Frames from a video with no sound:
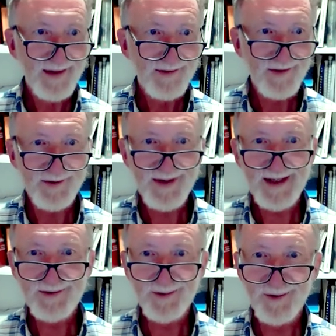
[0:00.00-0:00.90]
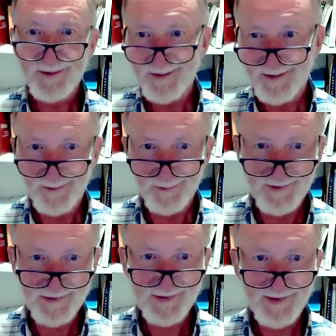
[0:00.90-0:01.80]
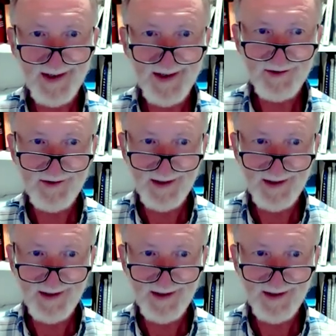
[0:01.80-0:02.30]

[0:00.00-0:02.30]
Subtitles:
So day naught, it was excised, she